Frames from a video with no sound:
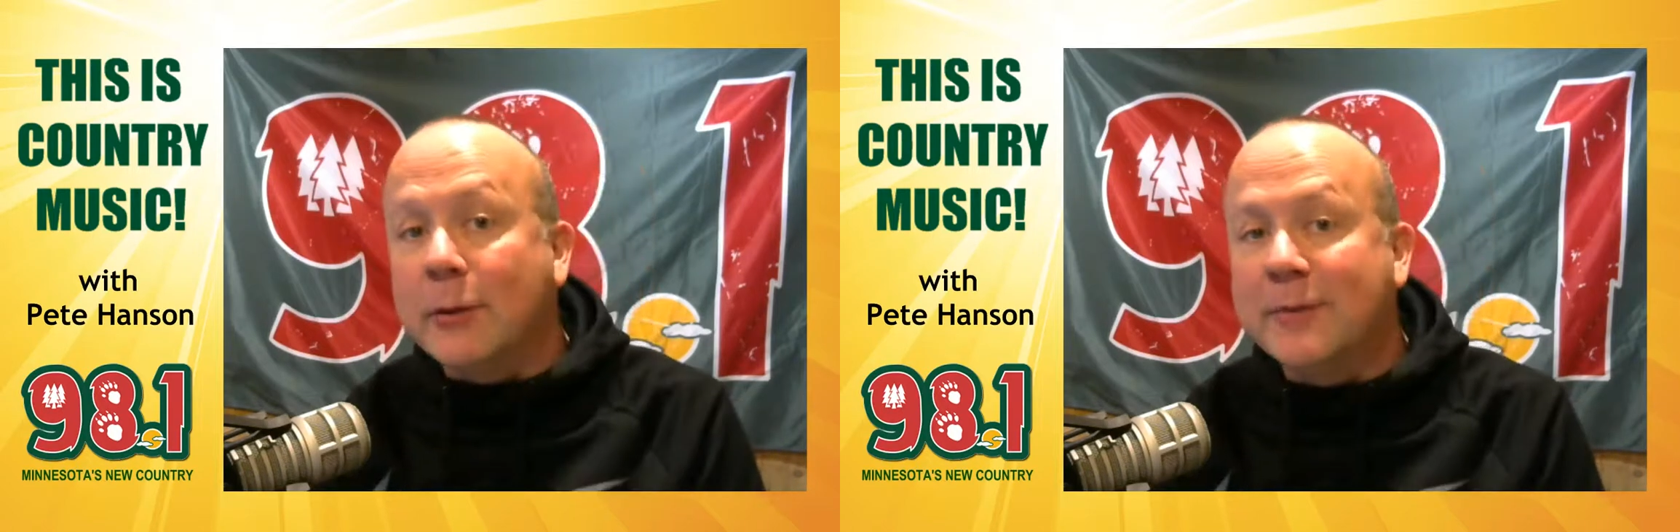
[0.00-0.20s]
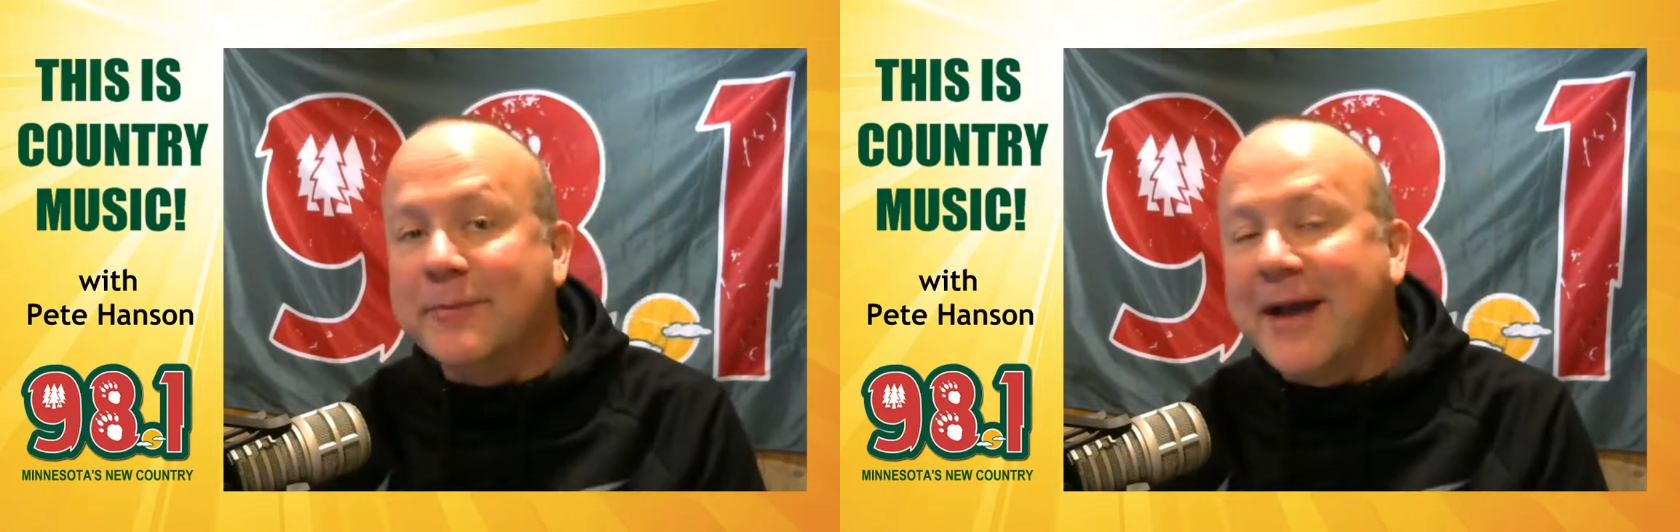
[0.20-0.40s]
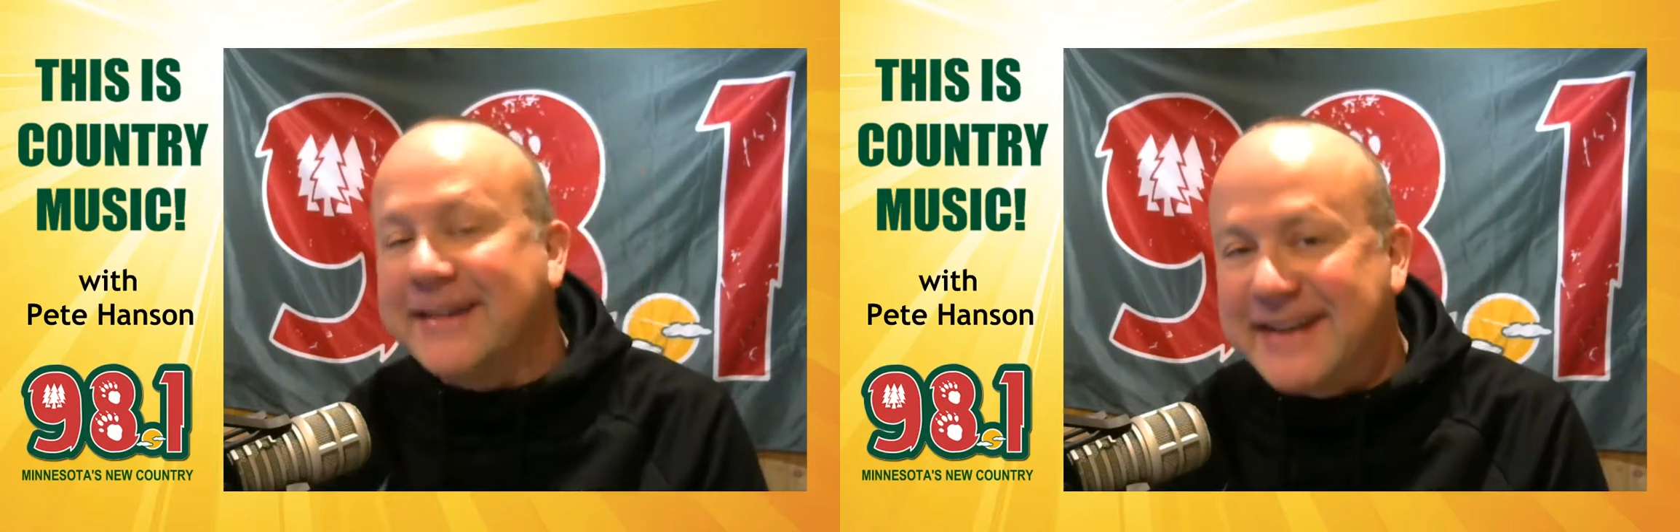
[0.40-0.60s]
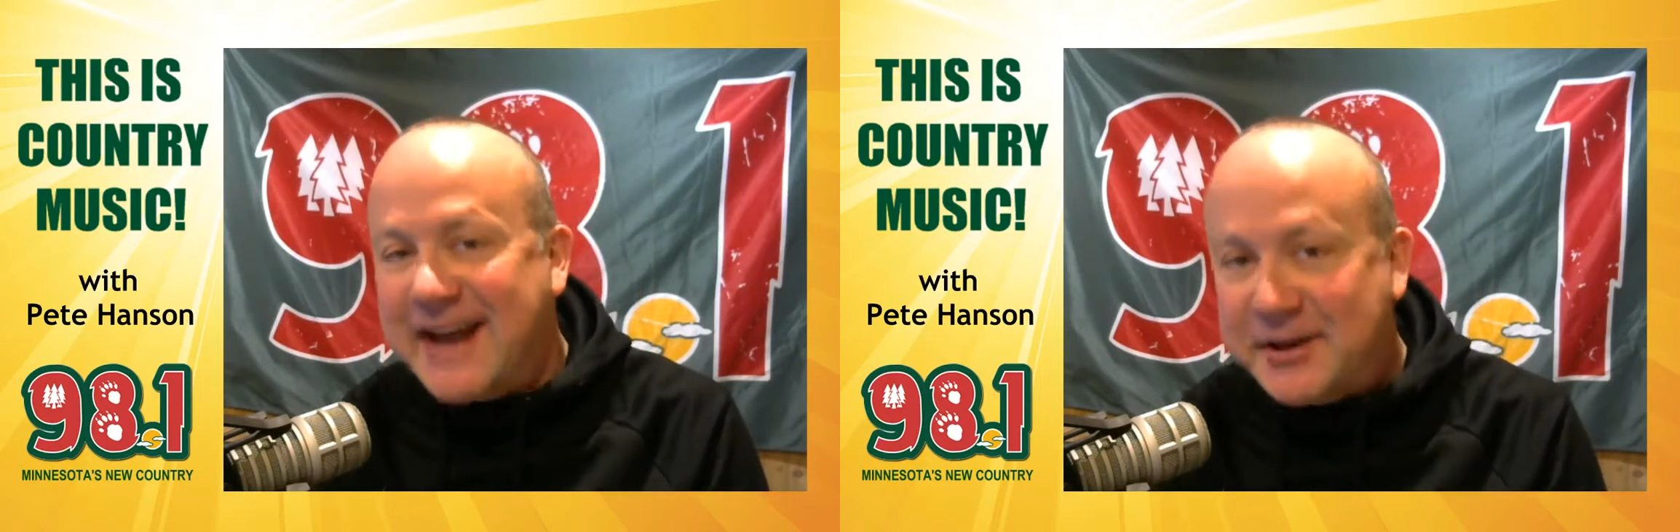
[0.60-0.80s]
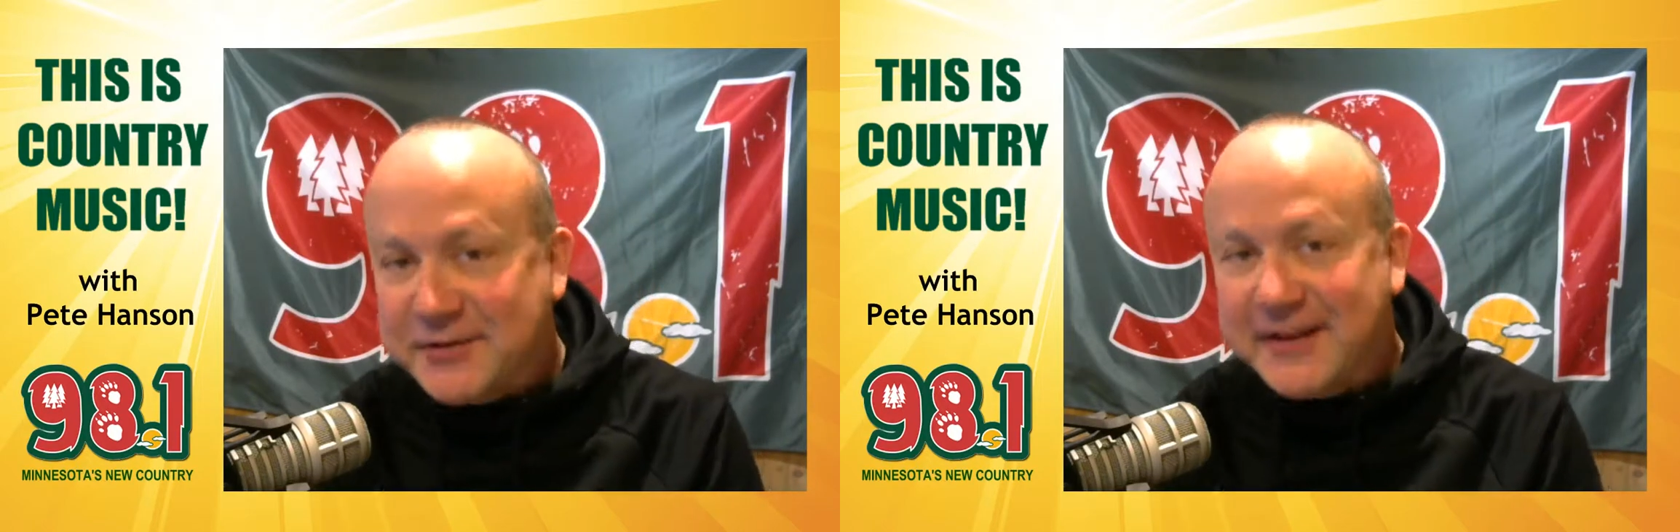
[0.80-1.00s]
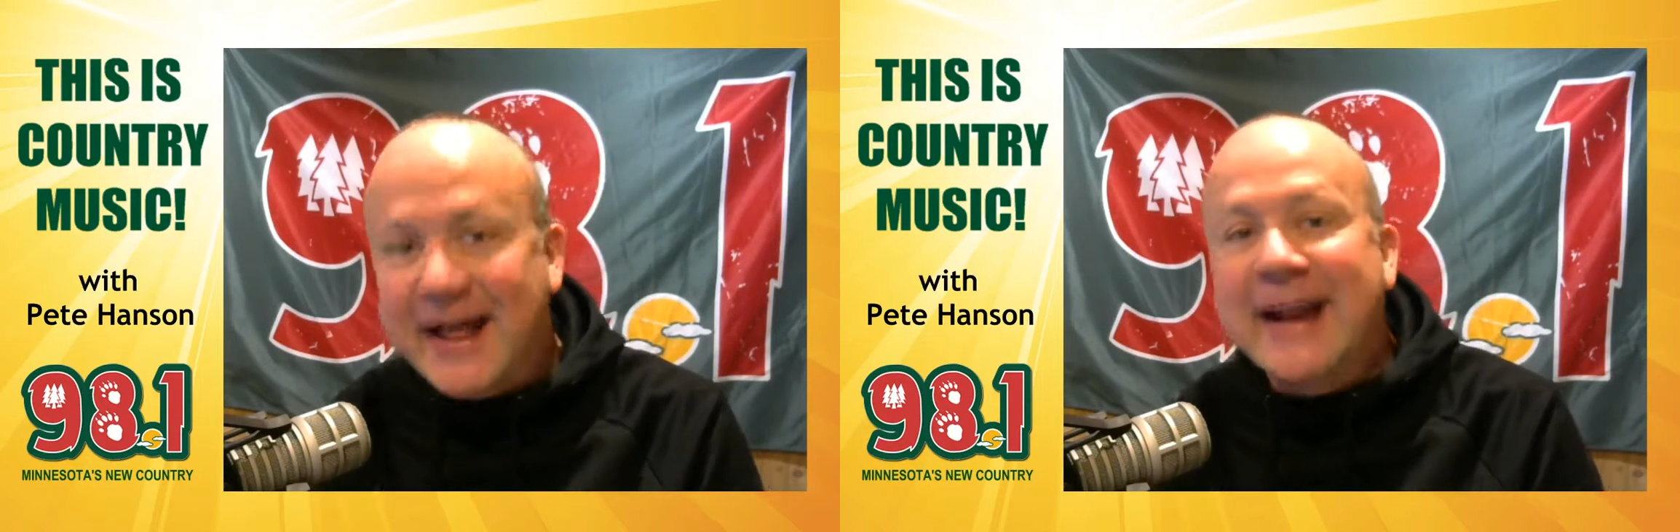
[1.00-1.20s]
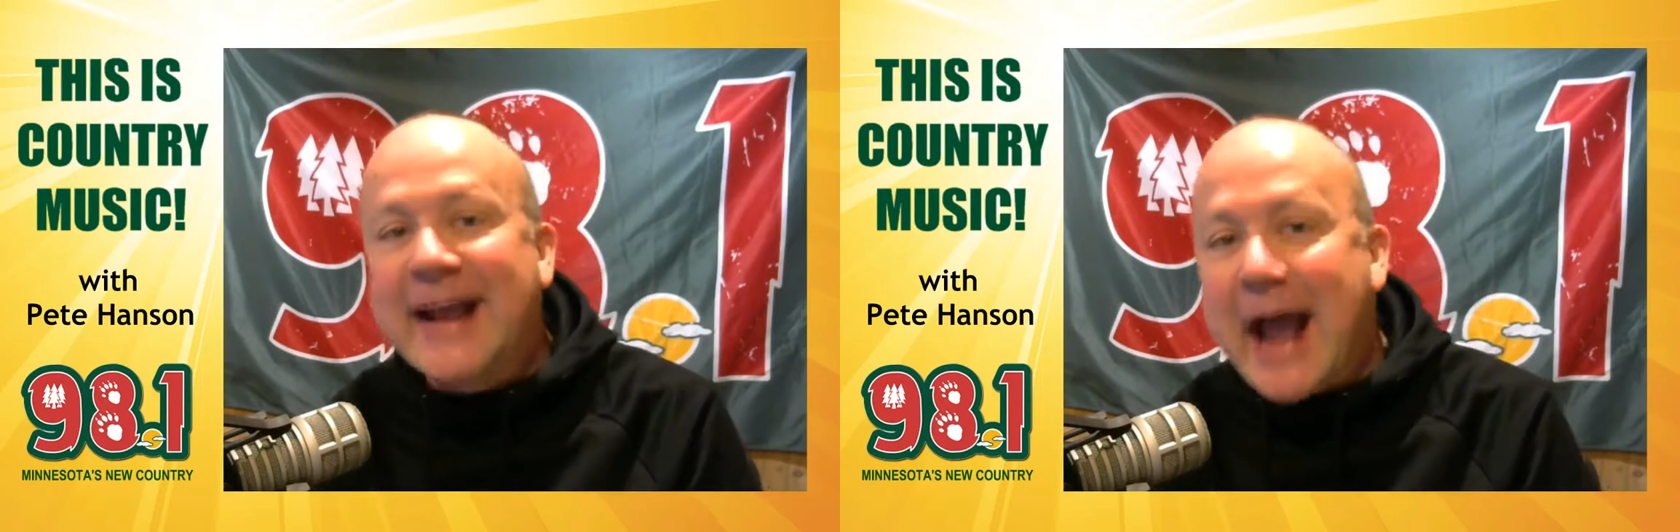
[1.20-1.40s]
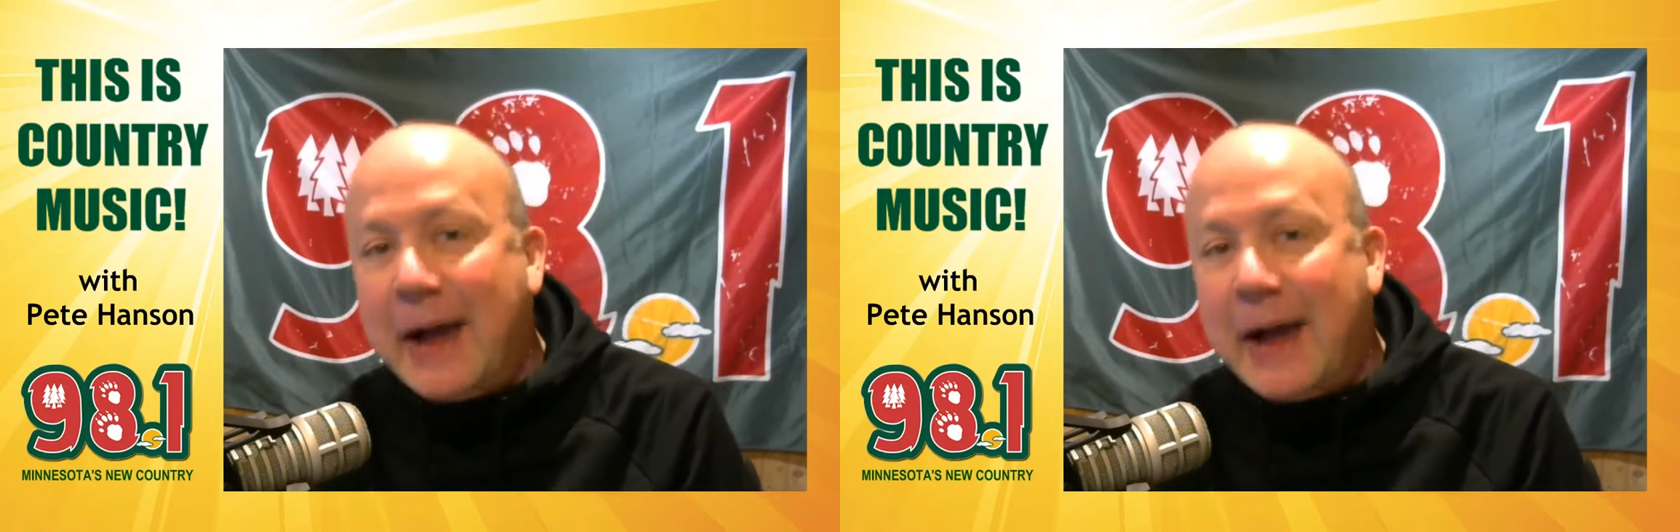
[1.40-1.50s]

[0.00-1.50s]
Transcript: went back to Nashville. Anyhow,